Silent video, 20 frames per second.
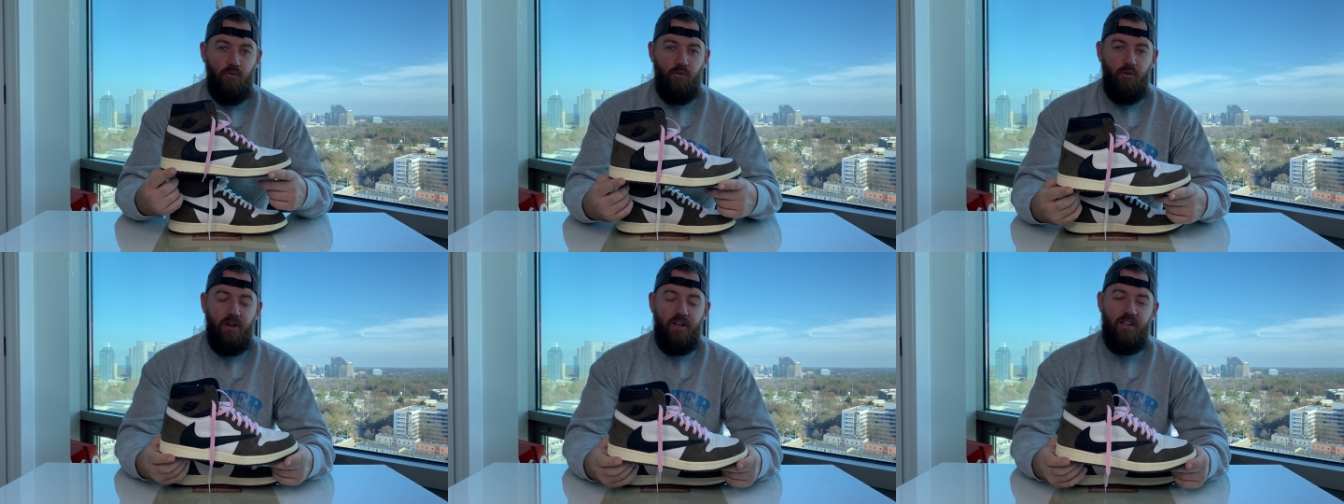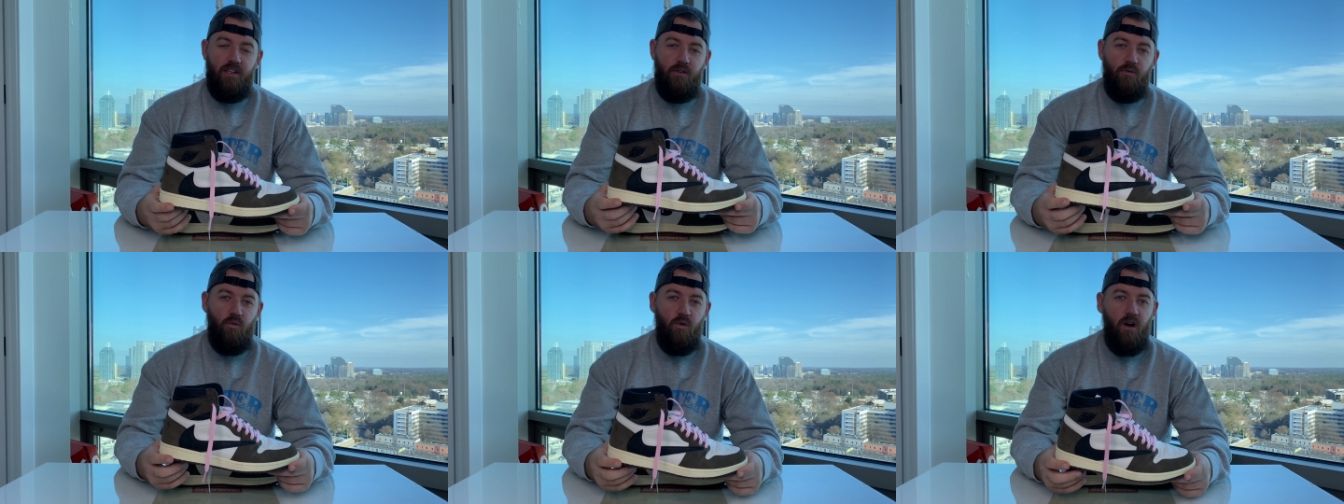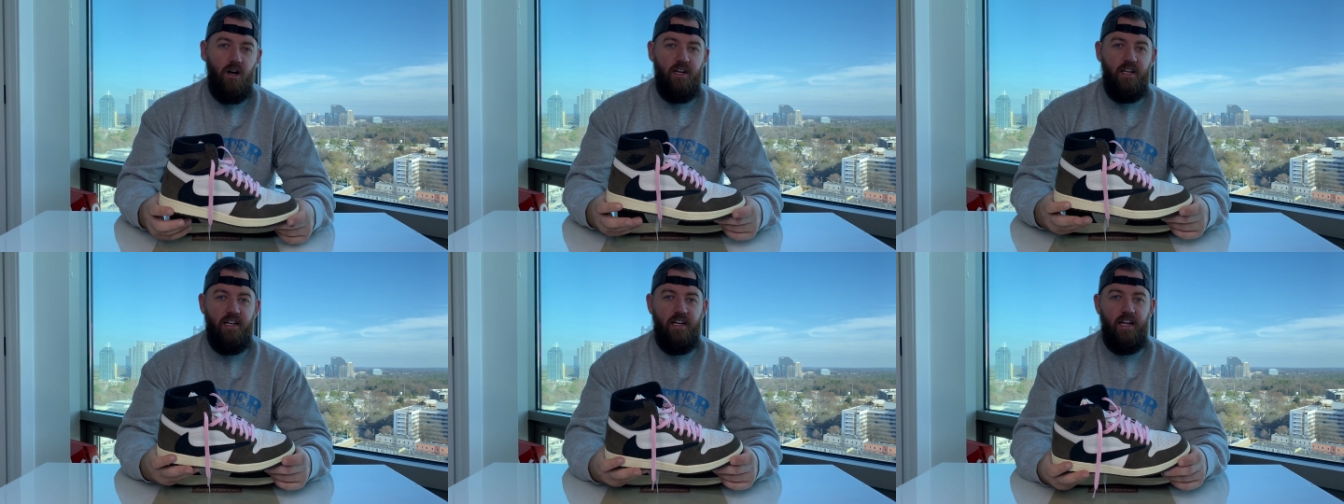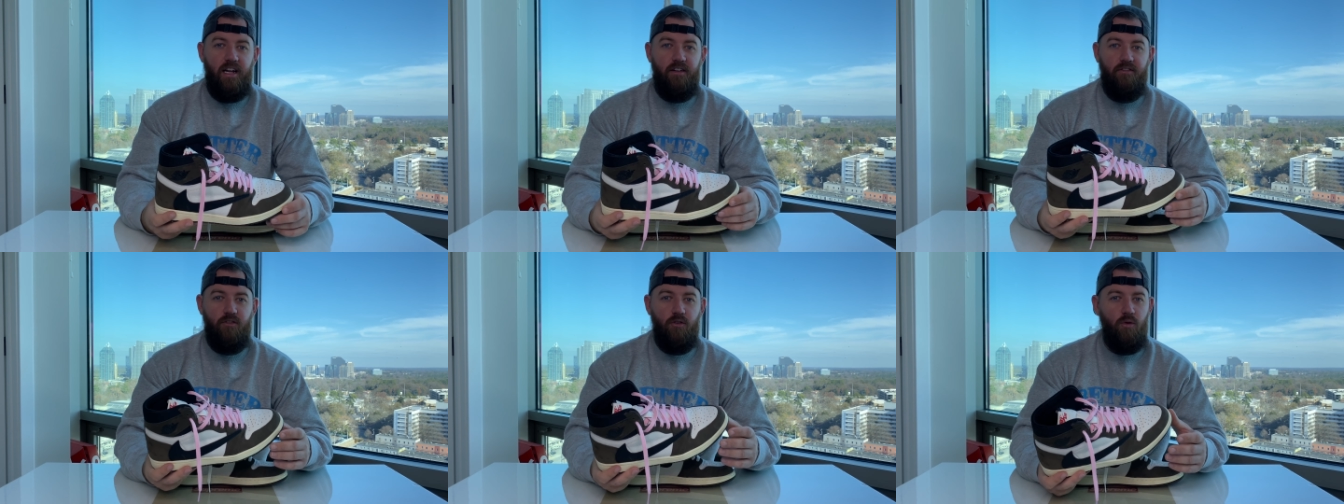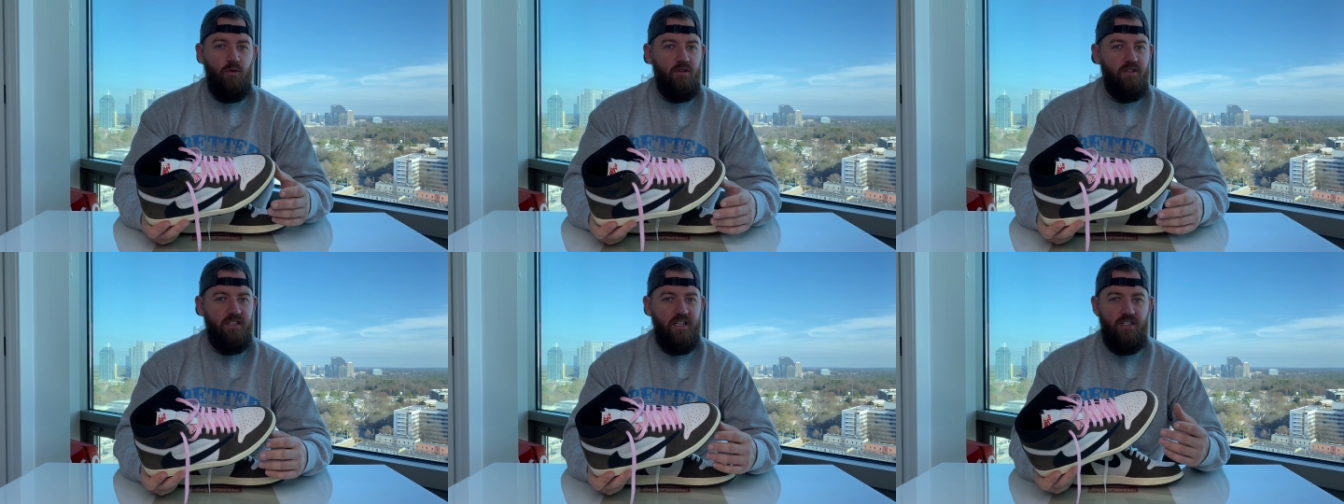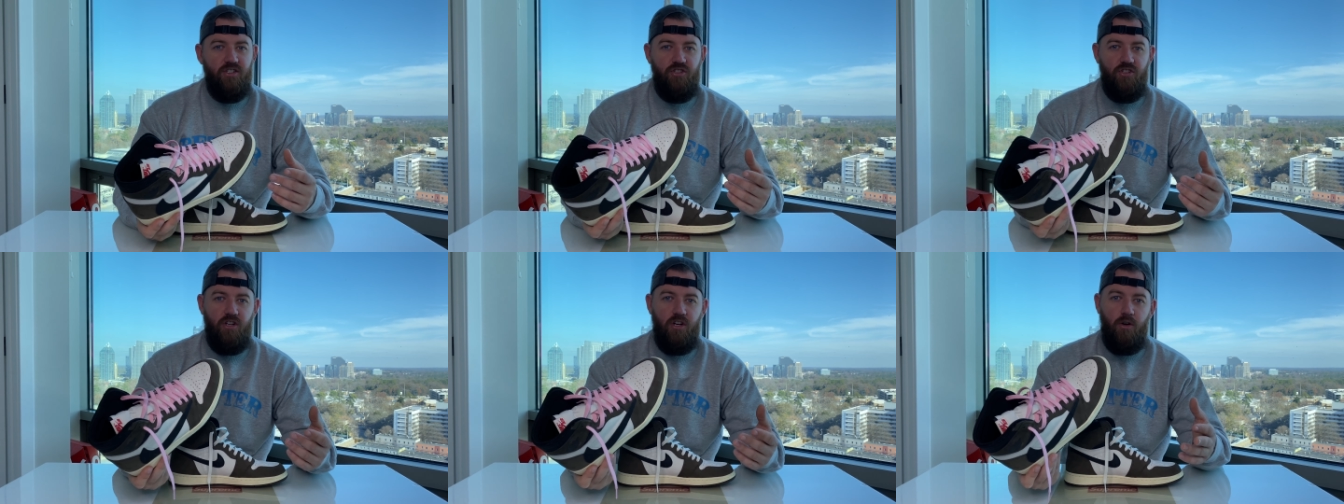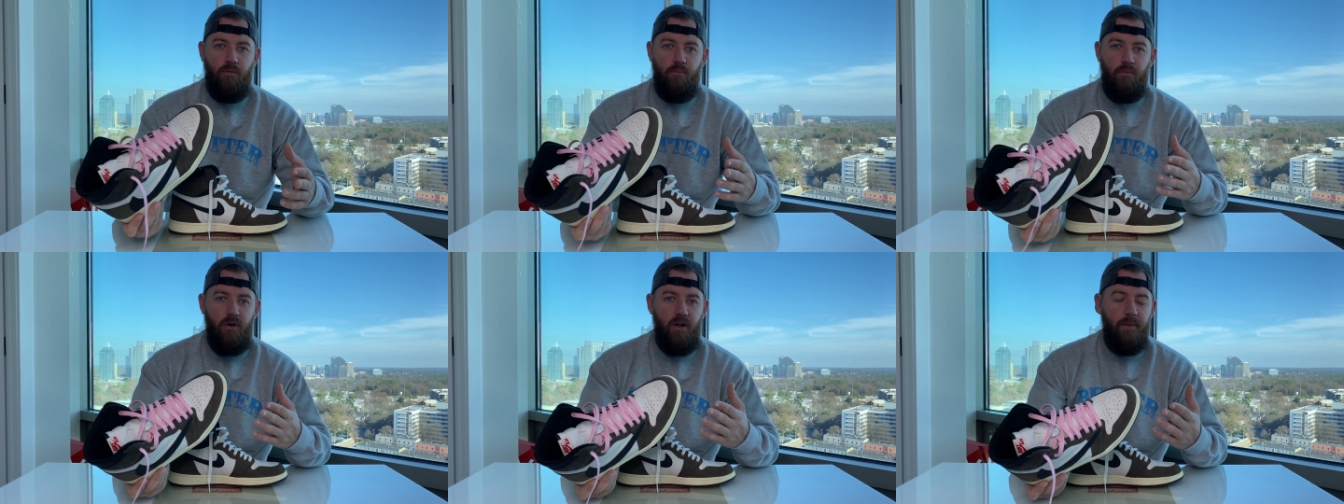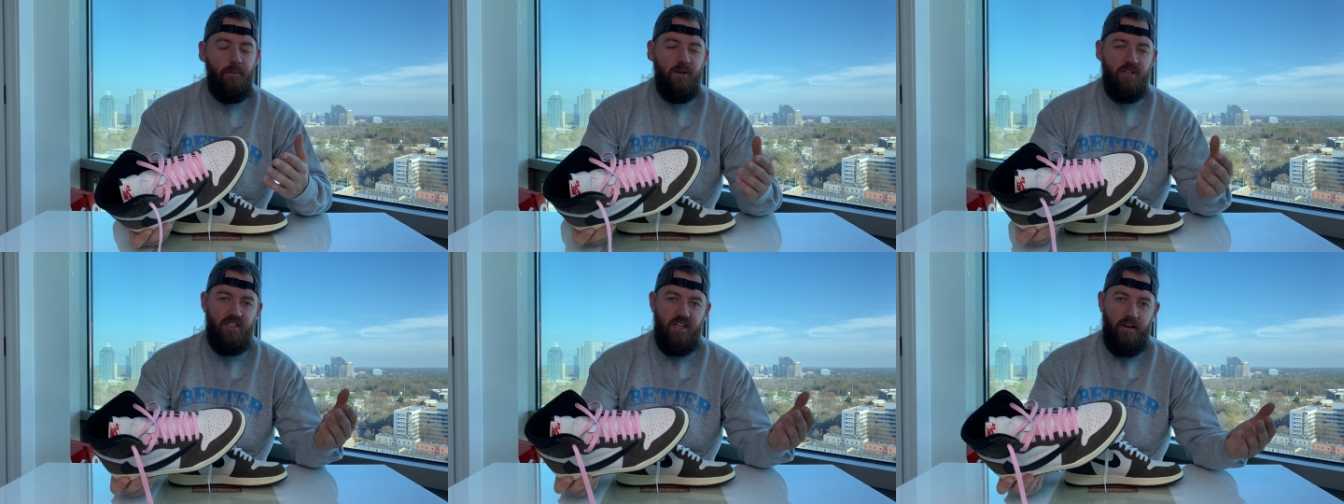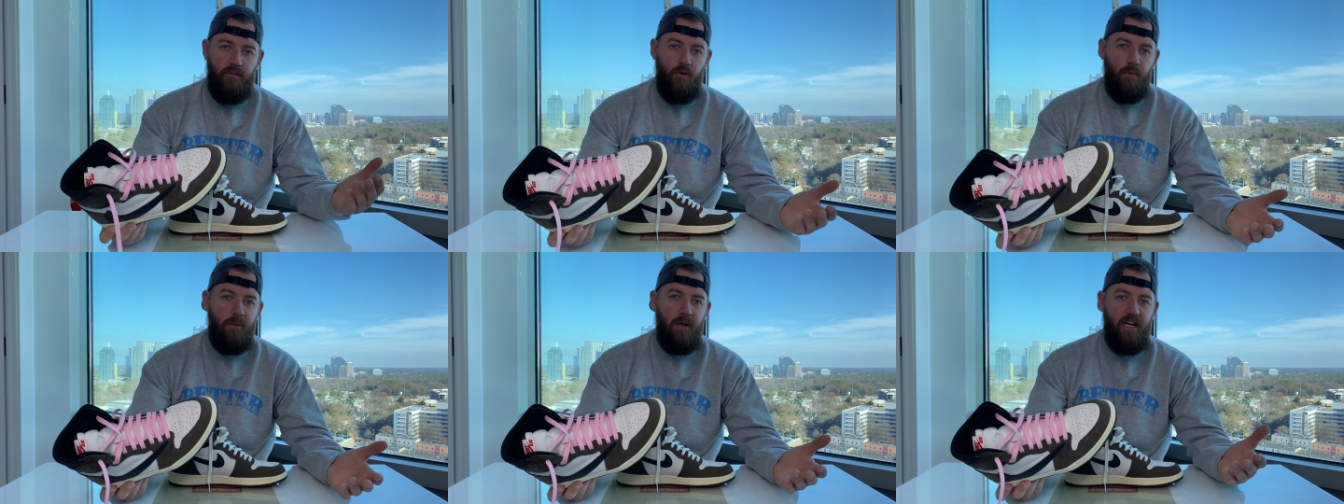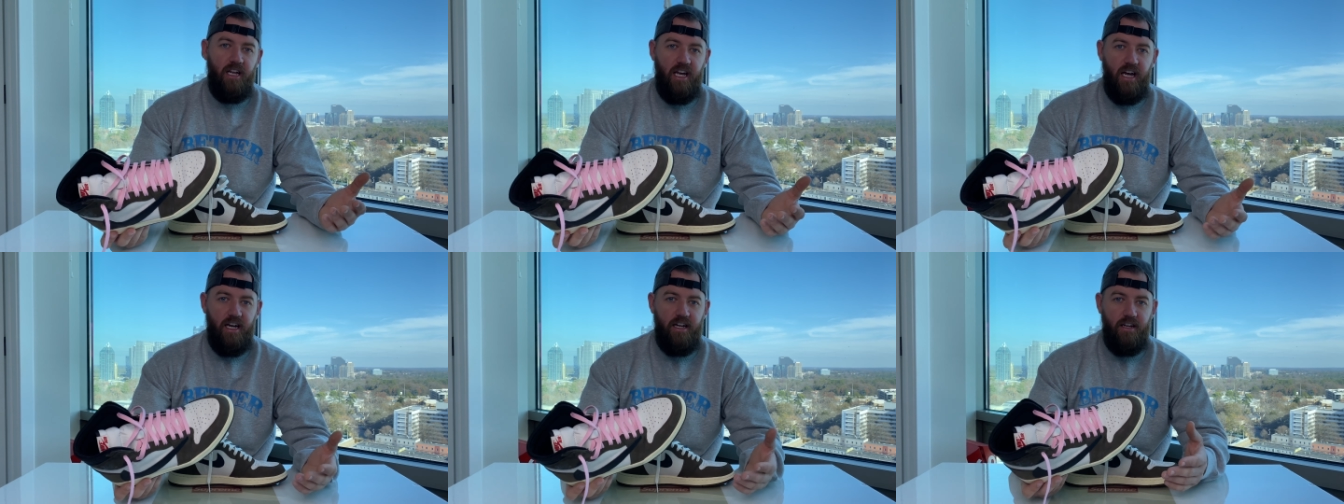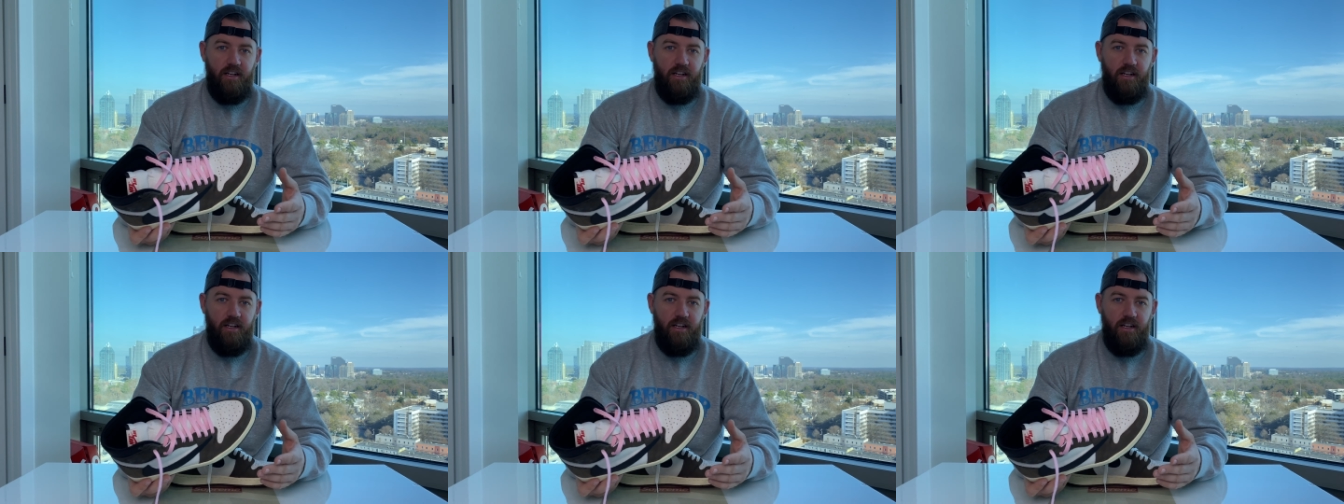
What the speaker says: really wanted, and of course, as you know, pretty much everybody had